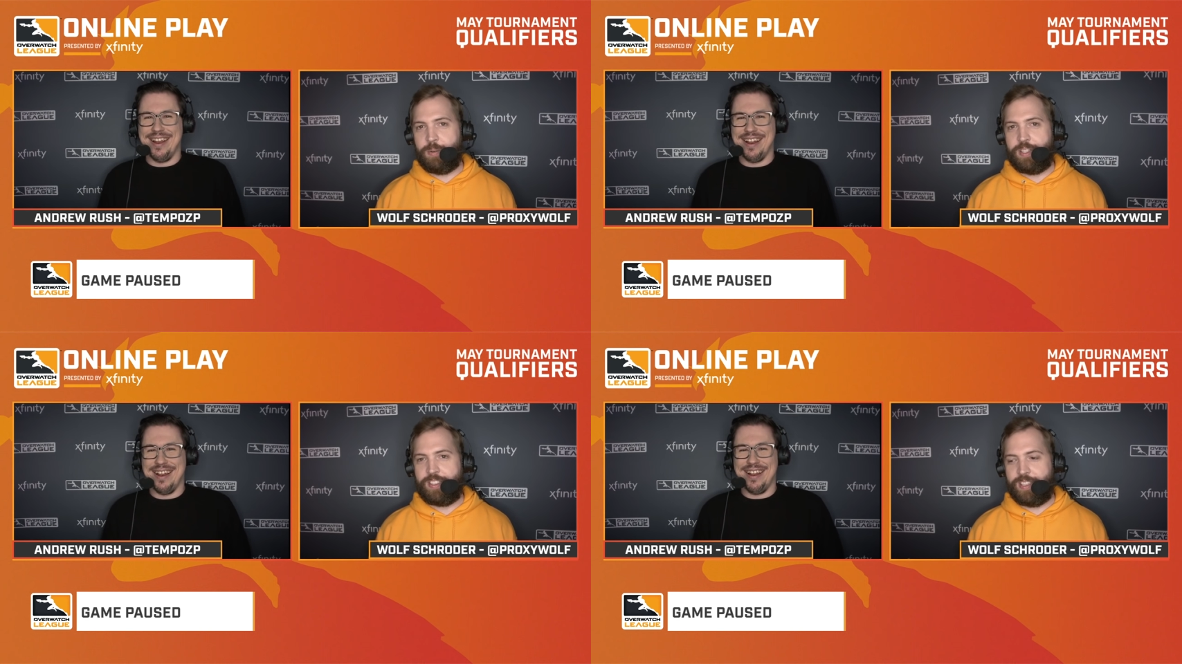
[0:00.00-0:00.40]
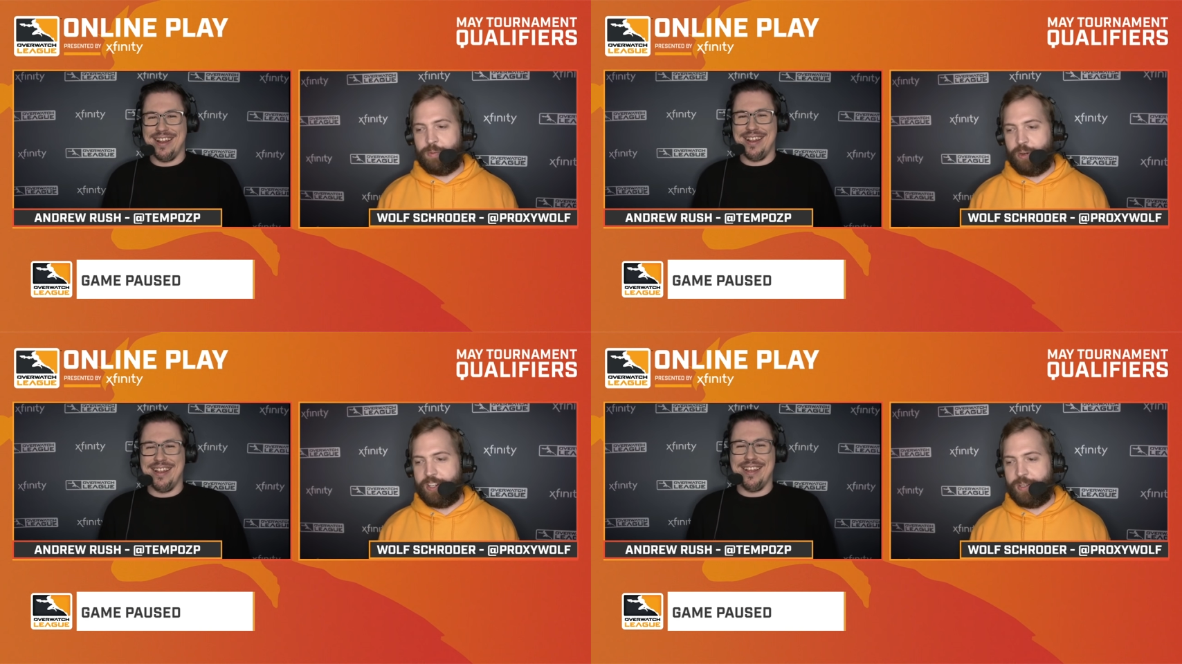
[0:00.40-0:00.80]
Speaker 1: uh,
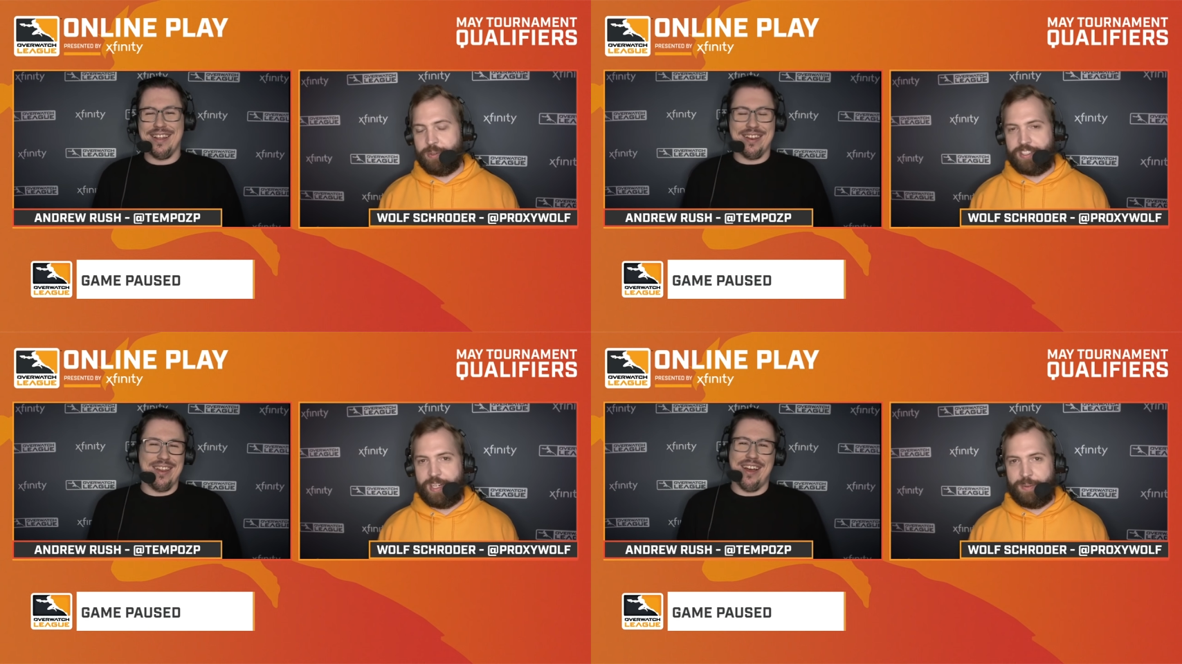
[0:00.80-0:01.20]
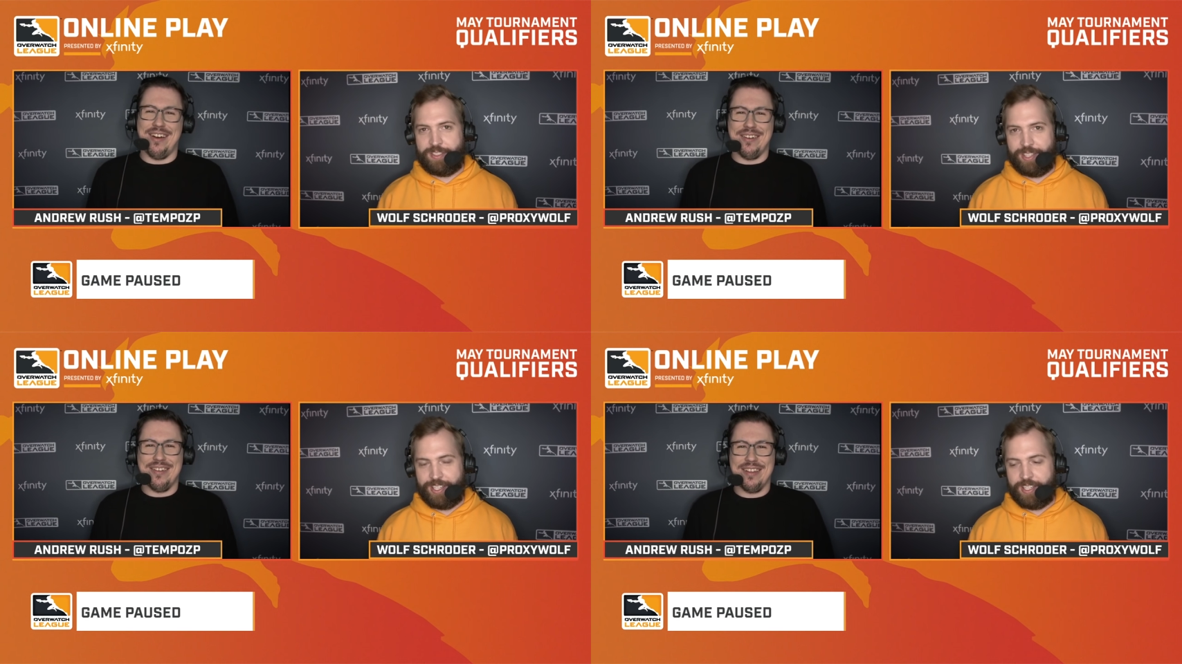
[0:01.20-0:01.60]
Winston, where he was no.
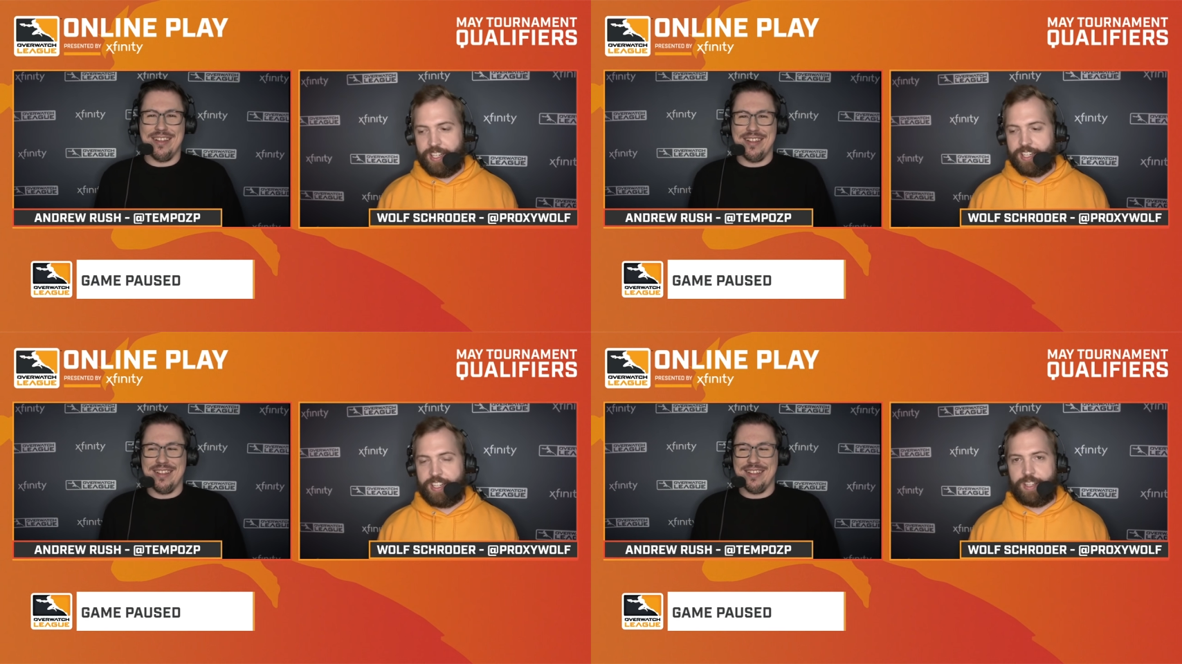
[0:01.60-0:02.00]
able to